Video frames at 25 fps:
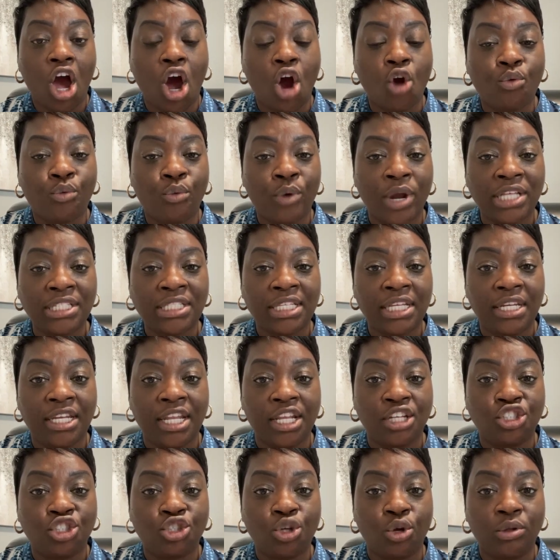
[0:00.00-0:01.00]
a
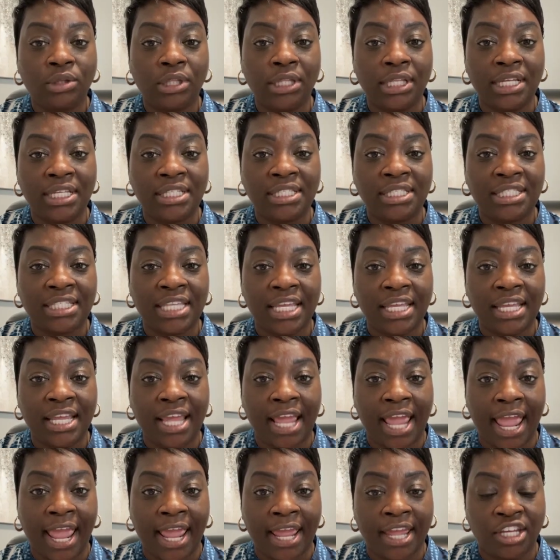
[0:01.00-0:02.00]
residential
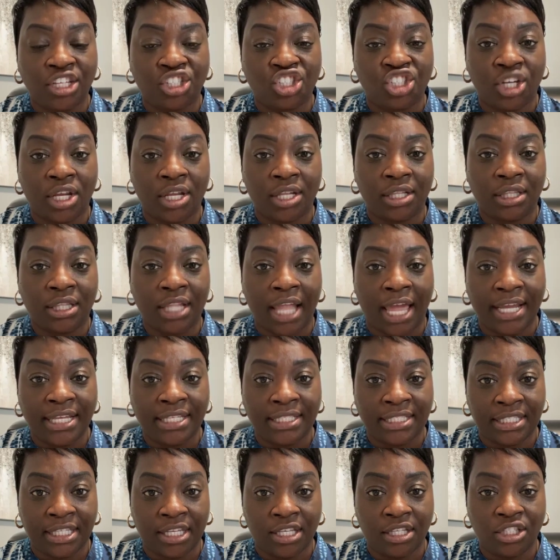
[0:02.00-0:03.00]
leasing agent
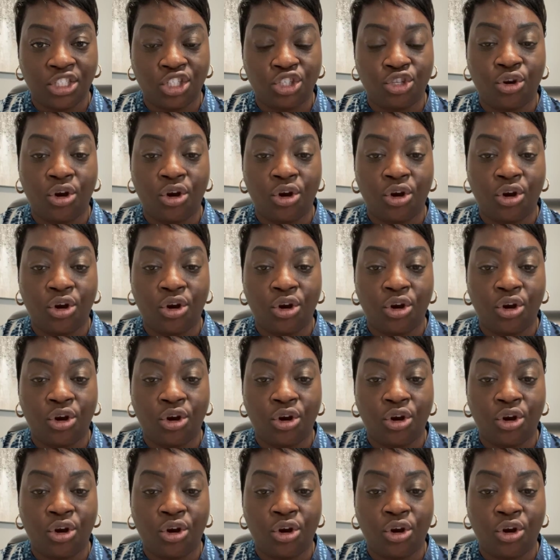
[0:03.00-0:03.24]
license.